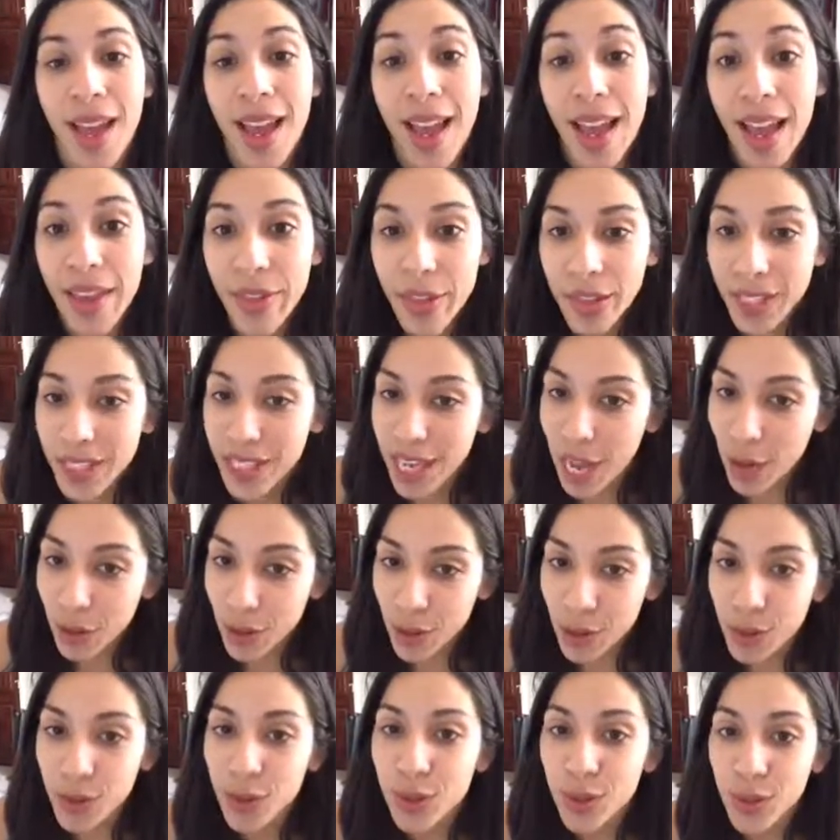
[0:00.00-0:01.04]
In the
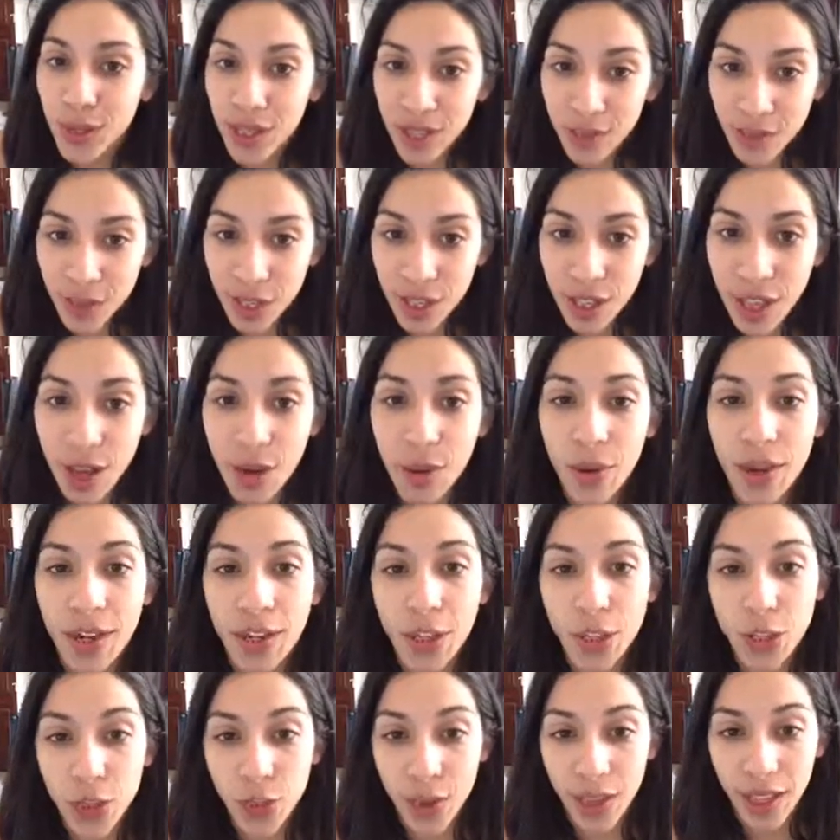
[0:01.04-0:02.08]
South, you do live slower and
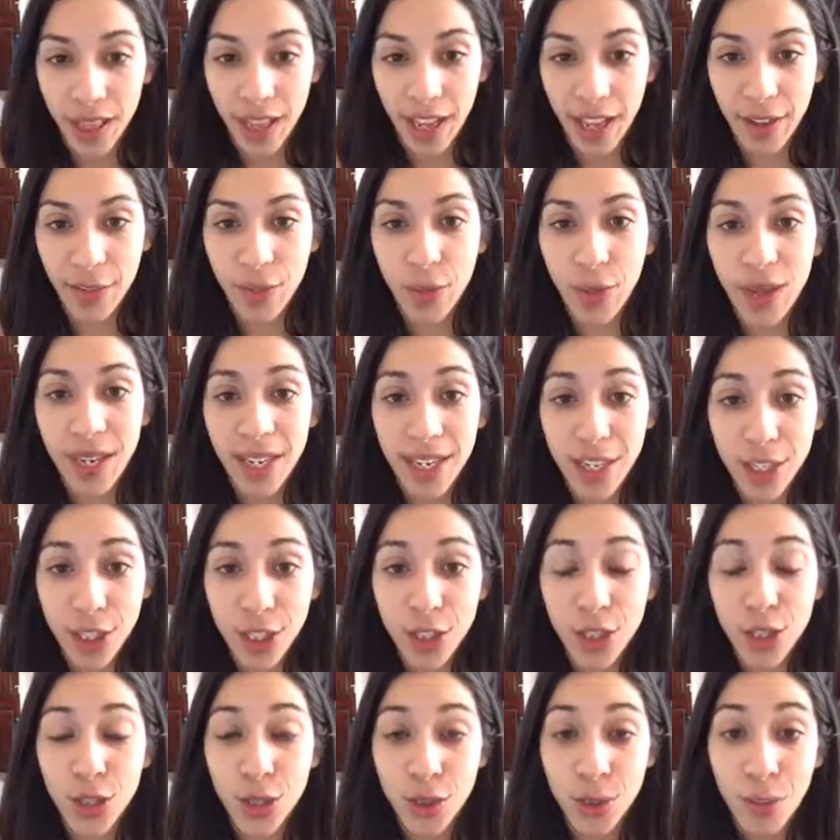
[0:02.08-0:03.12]
enjoy life. We need
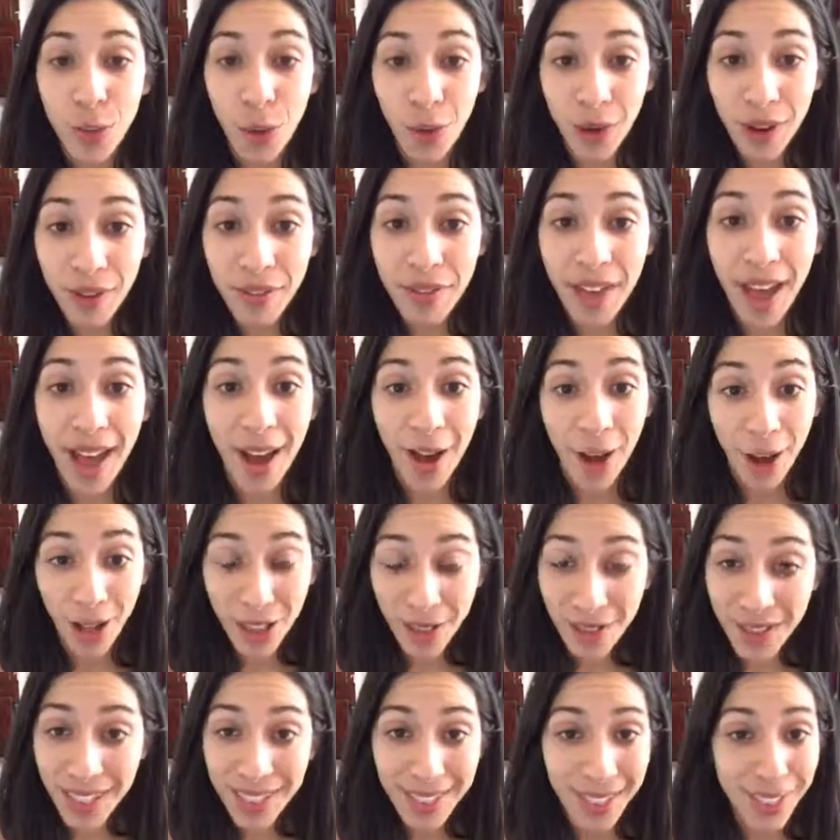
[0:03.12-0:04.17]
to do more of that. All
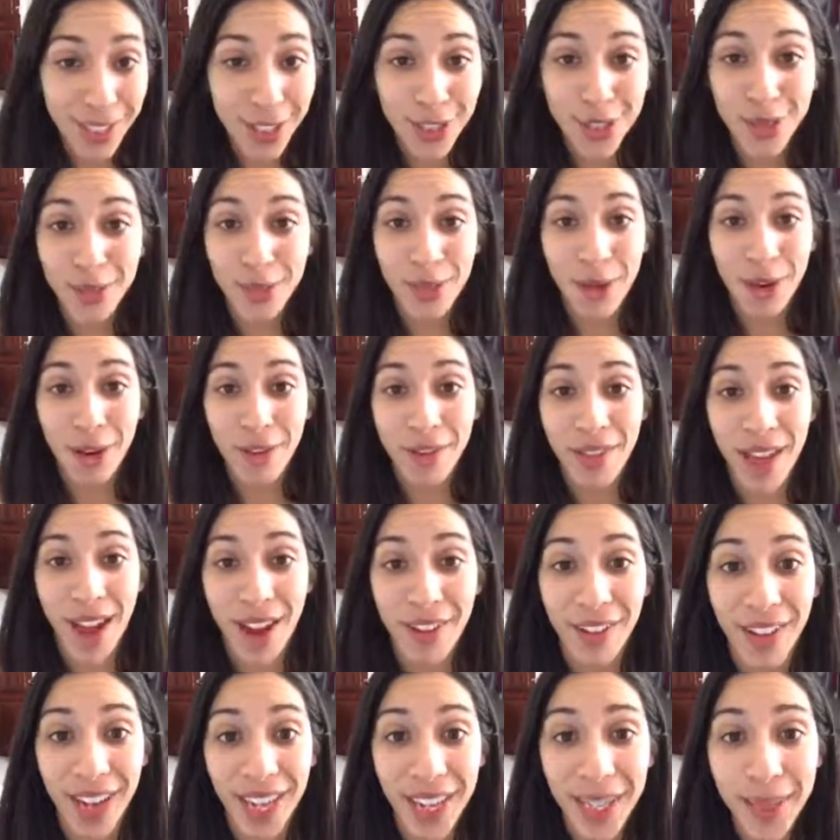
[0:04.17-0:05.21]
of us need to do more of
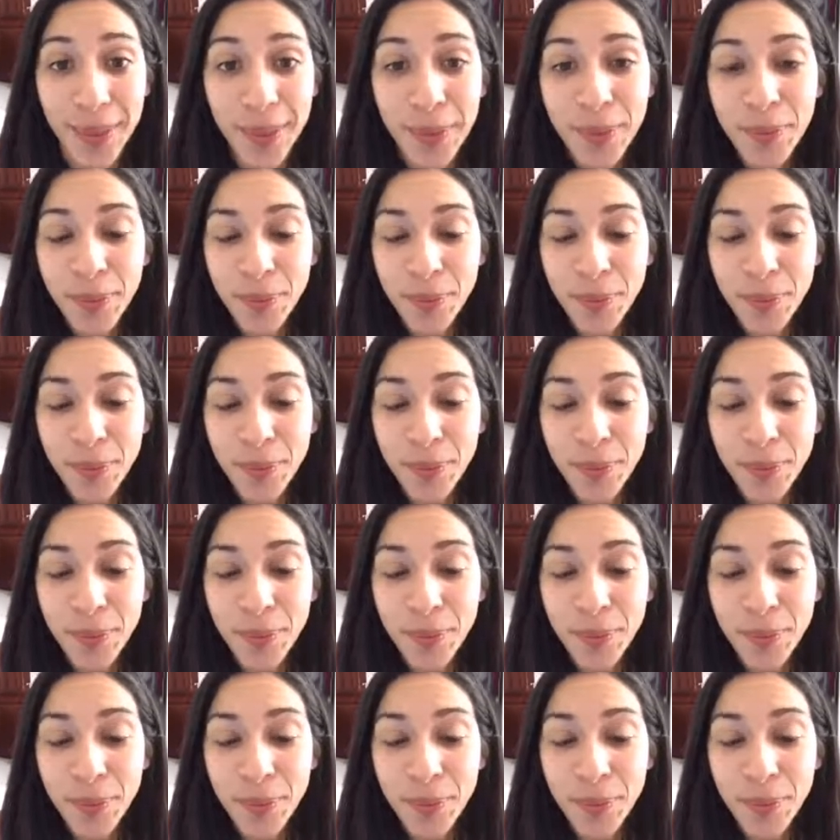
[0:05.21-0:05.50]
that, right?